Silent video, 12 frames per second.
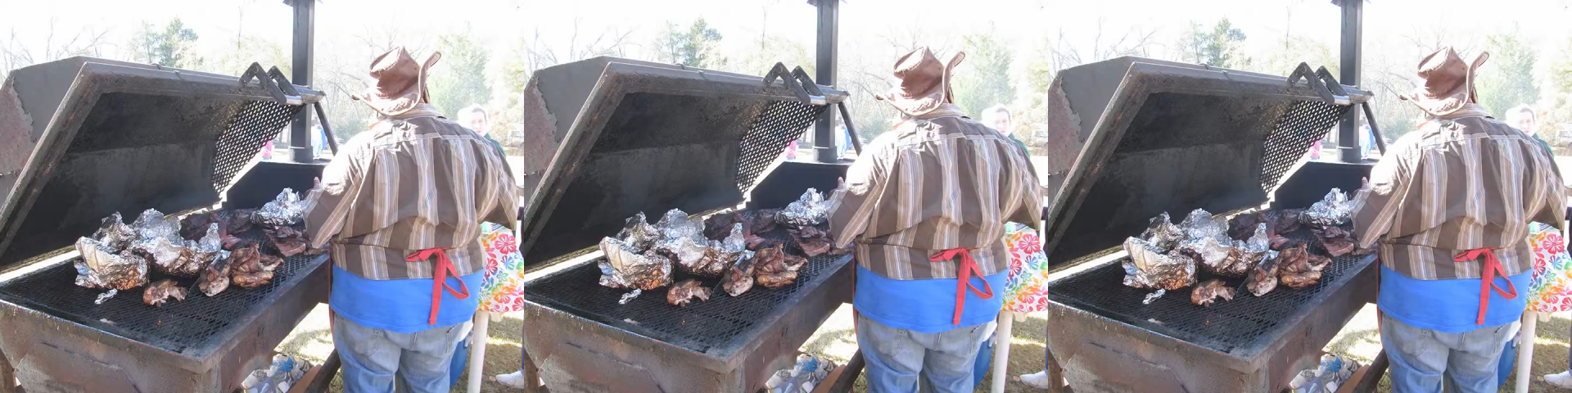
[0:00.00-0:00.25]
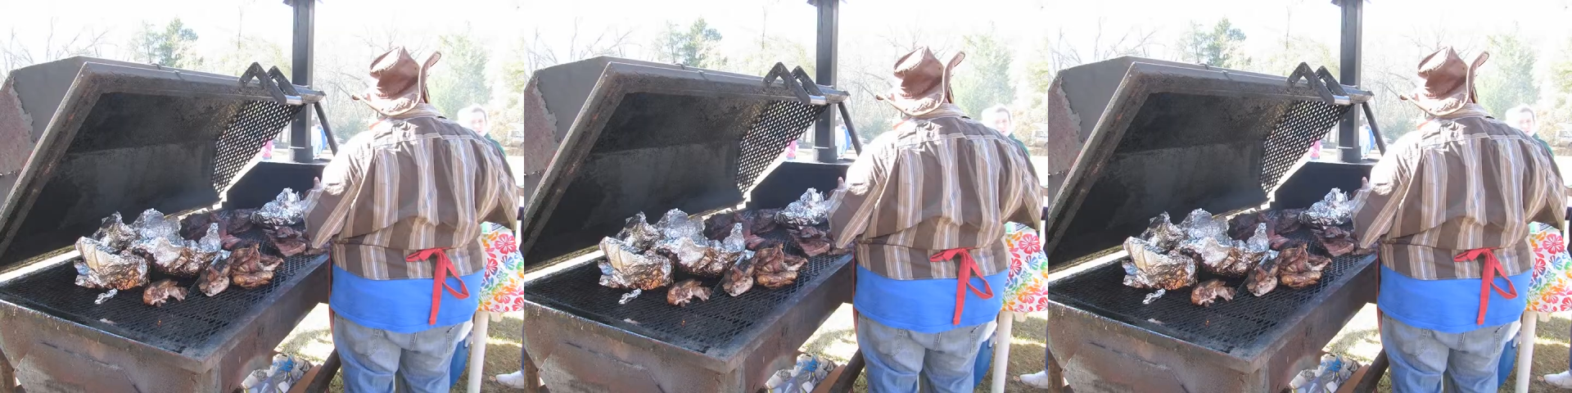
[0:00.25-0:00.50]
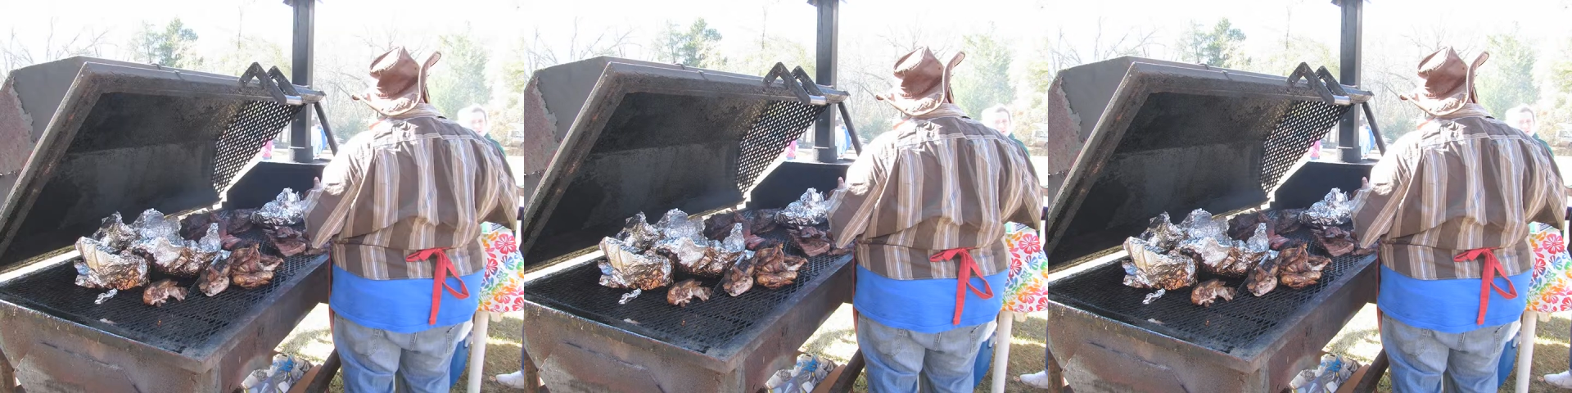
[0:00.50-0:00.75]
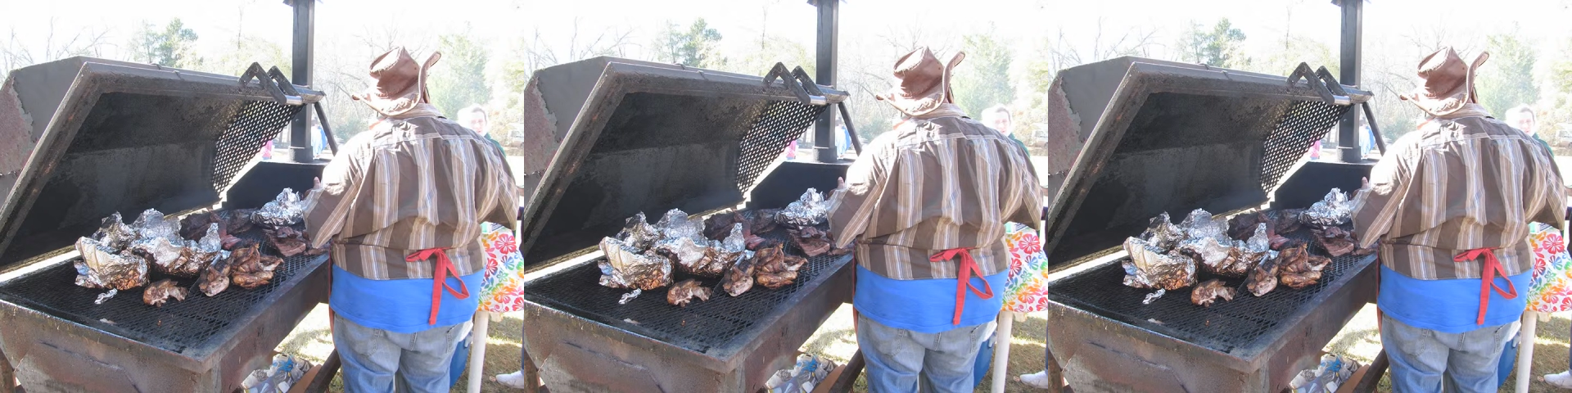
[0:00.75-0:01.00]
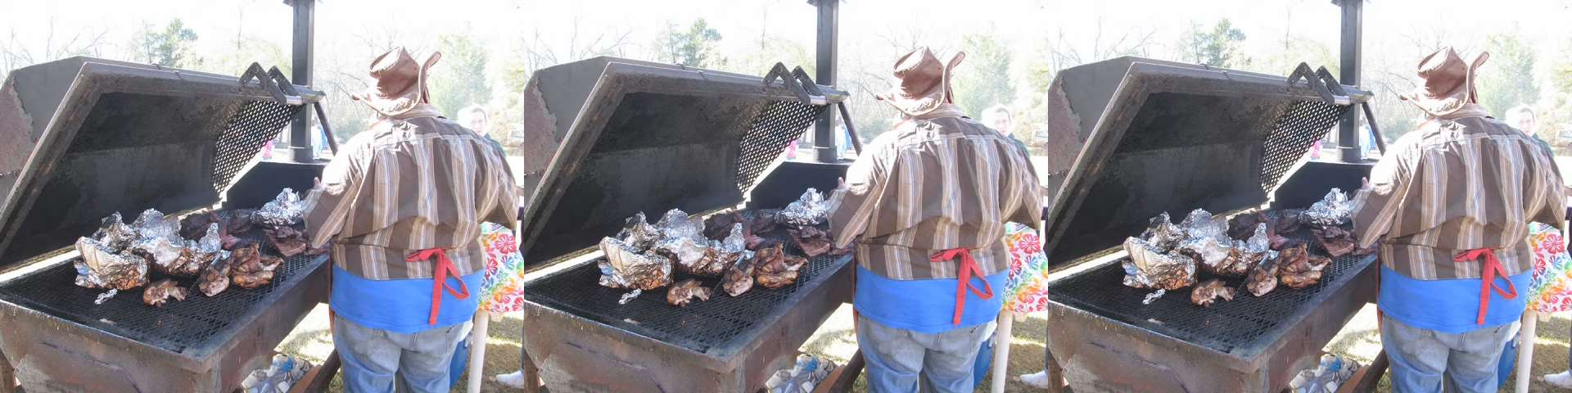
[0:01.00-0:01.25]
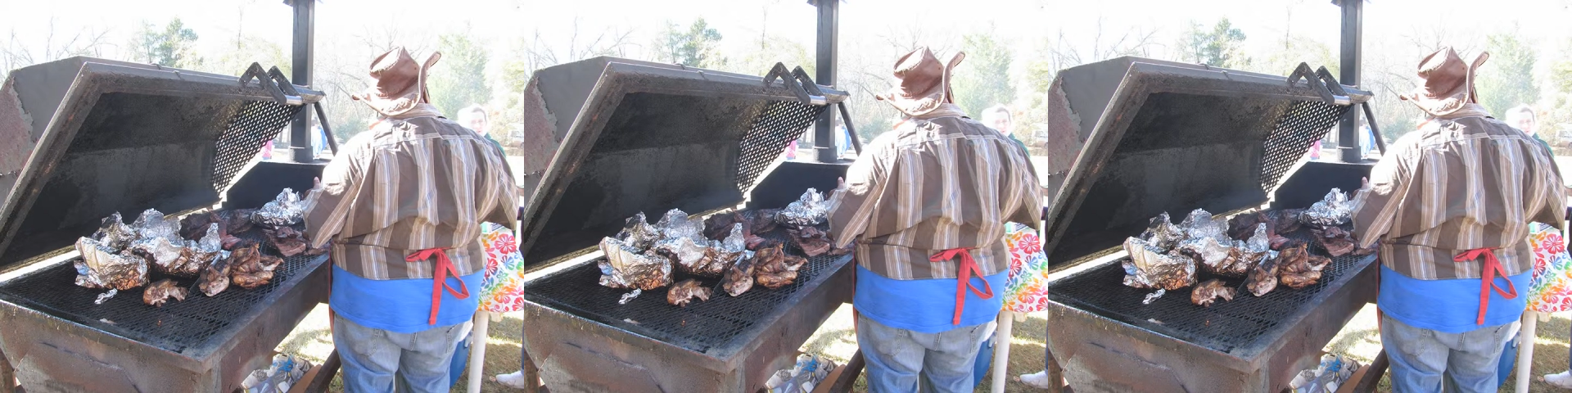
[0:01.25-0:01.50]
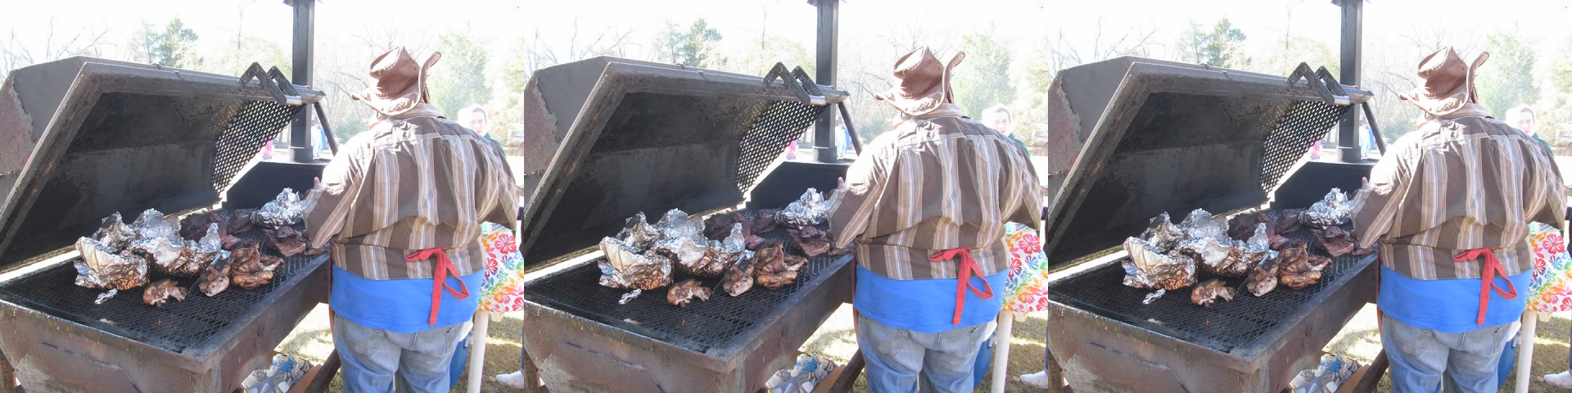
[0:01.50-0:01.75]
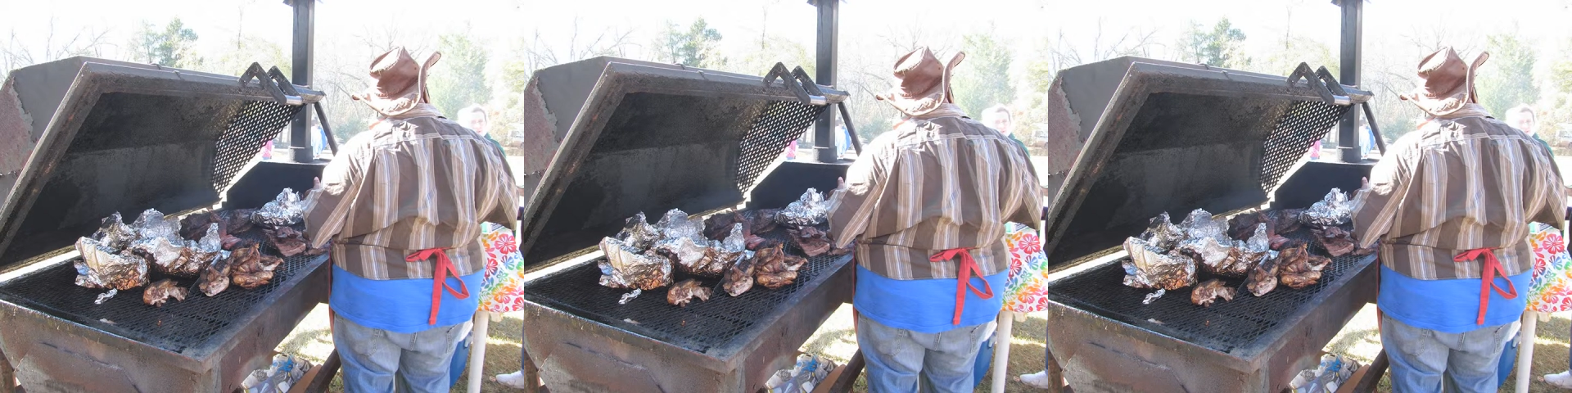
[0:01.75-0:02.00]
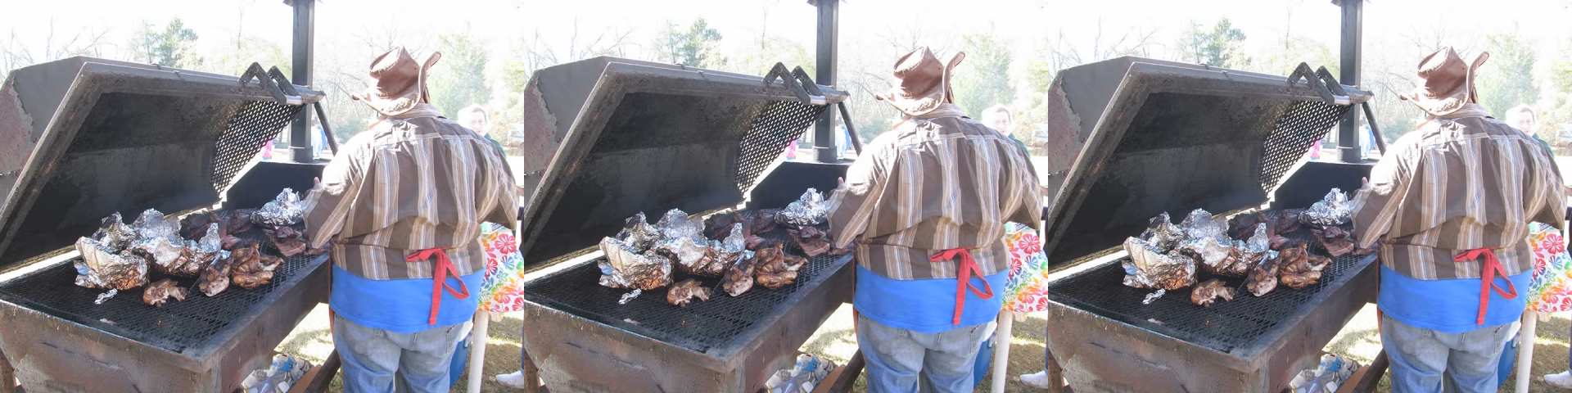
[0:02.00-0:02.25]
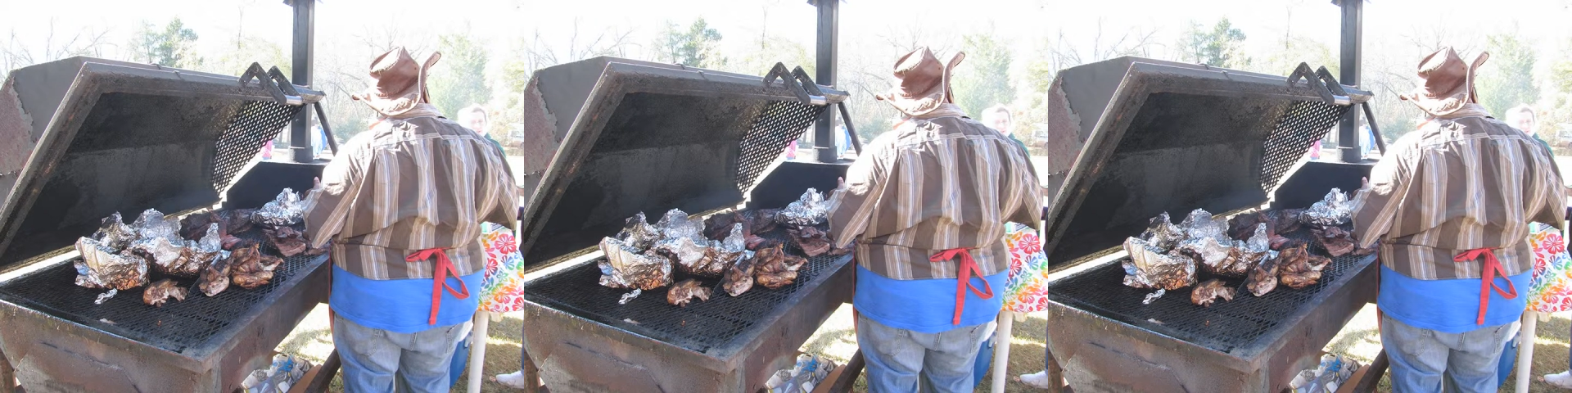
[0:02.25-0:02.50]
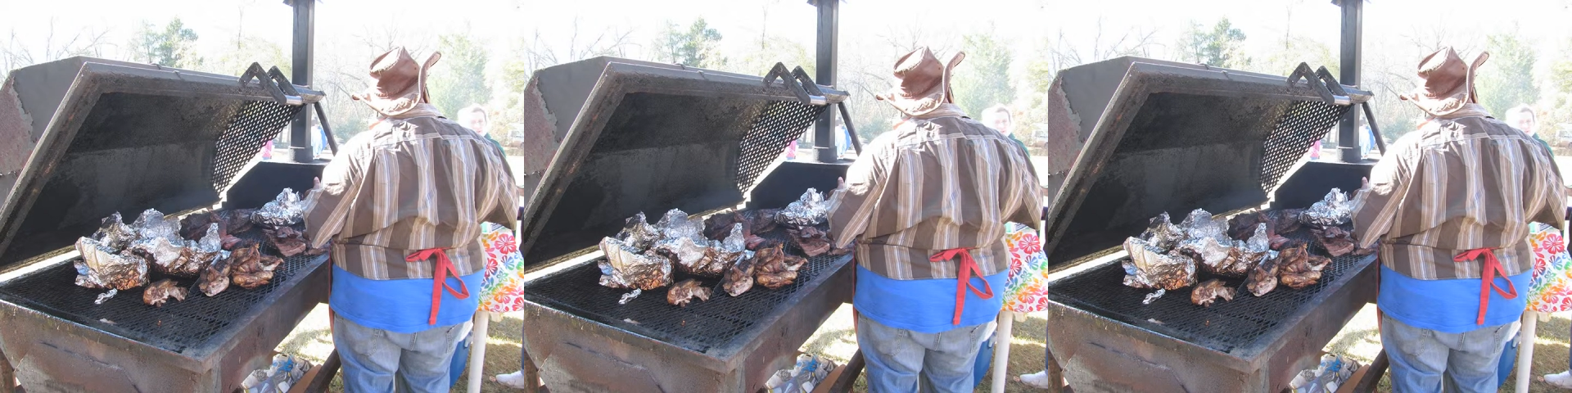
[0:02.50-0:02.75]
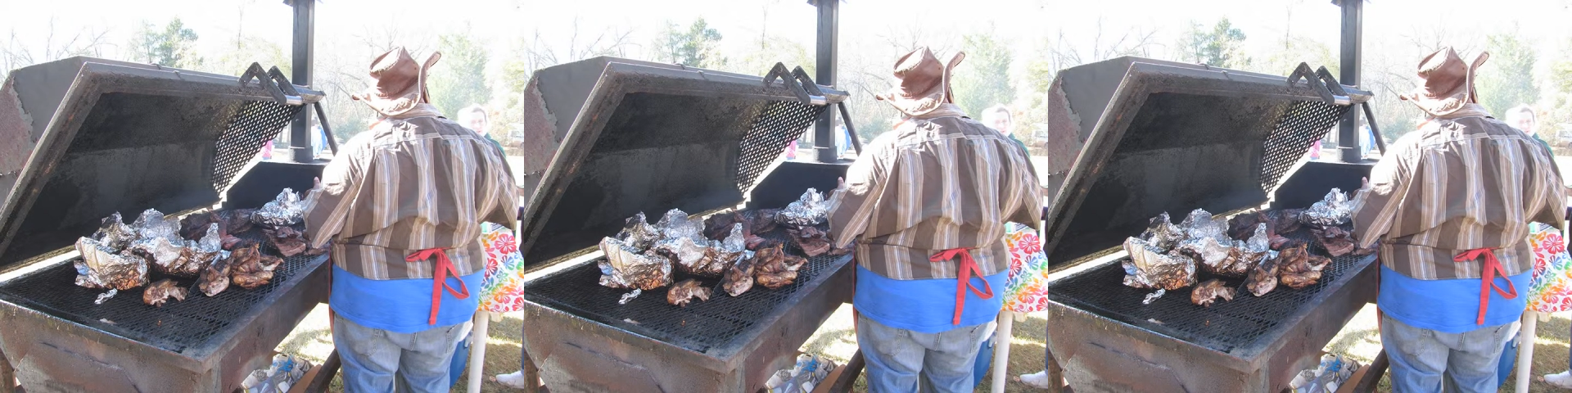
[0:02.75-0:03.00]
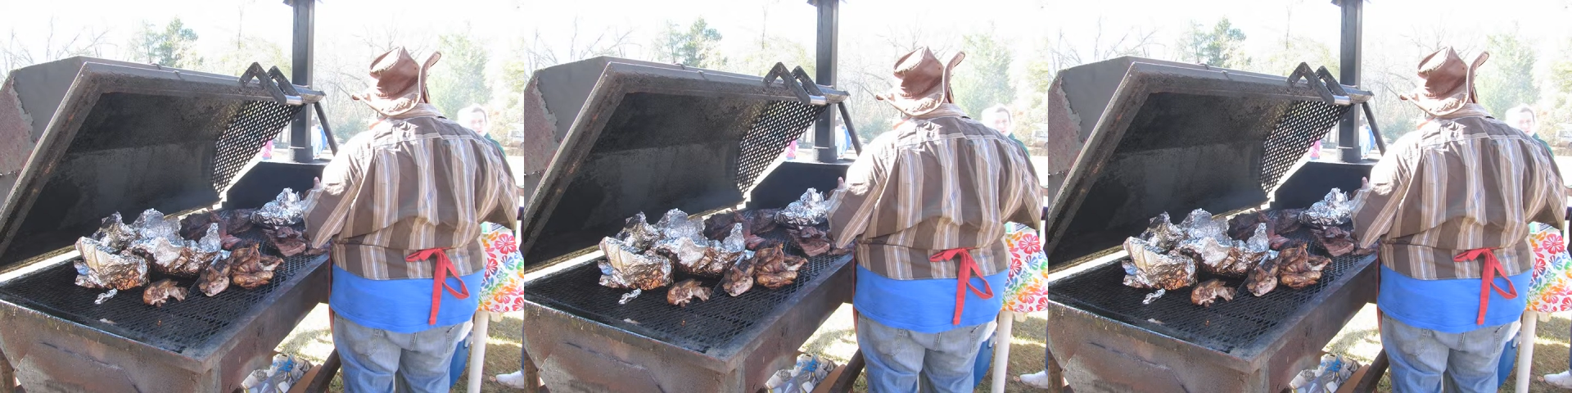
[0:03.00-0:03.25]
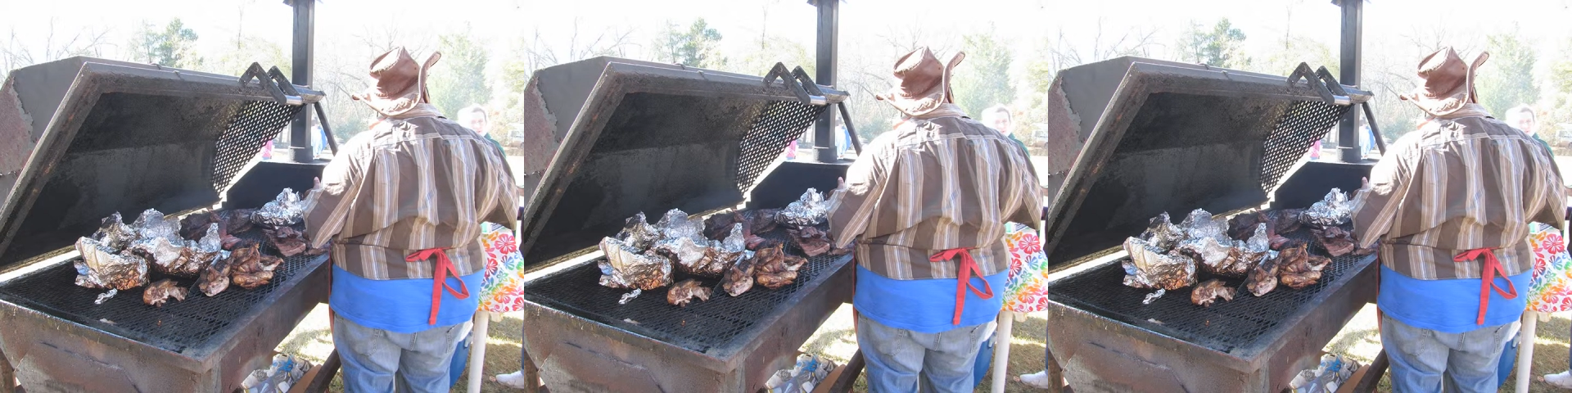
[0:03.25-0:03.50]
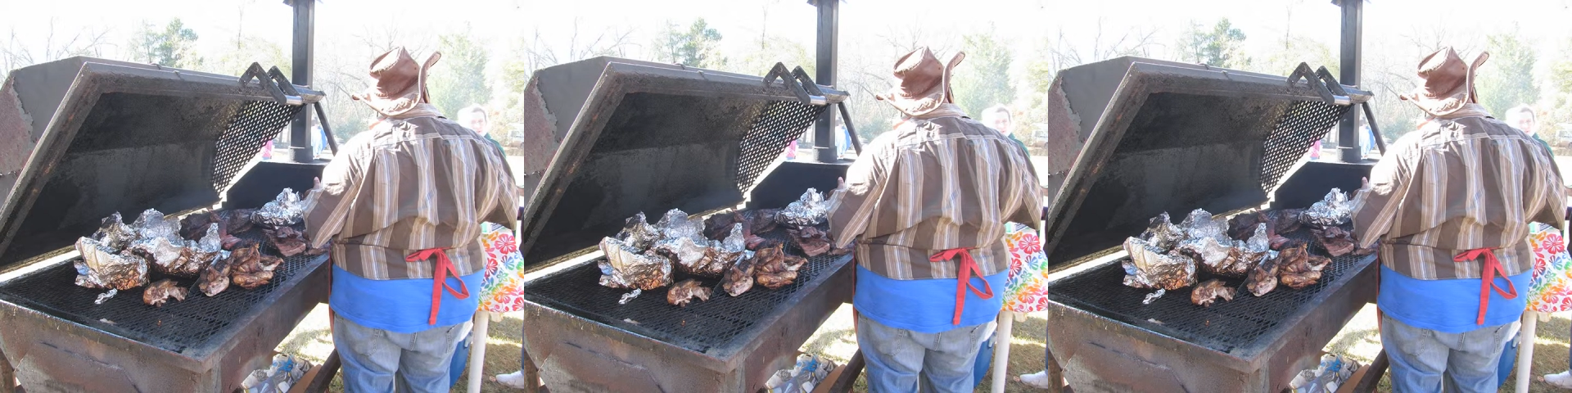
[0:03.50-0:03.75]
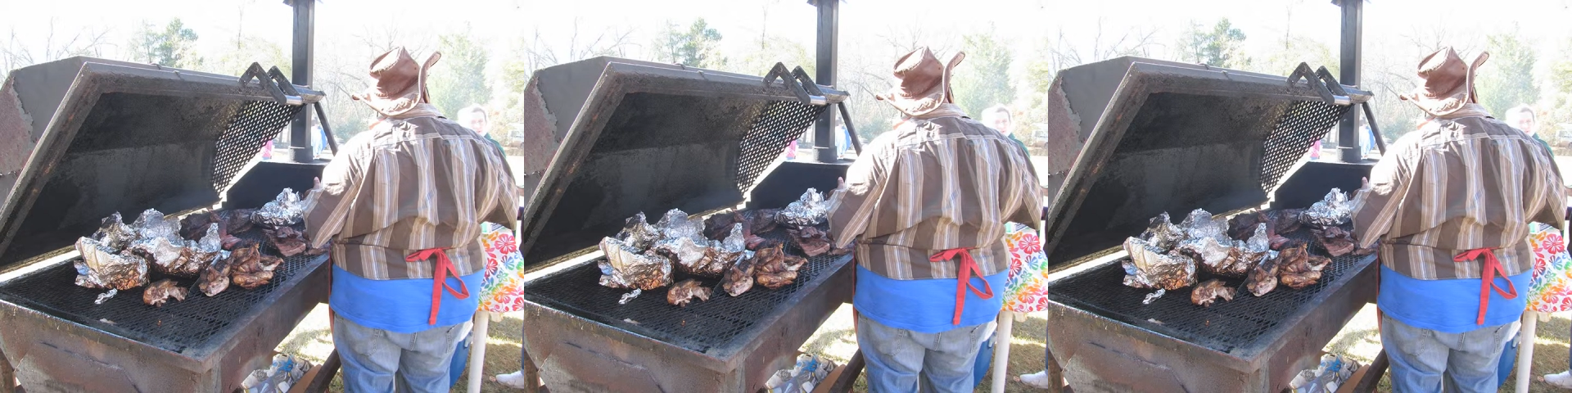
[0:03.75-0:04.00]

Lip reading: [unreadable: no face in view]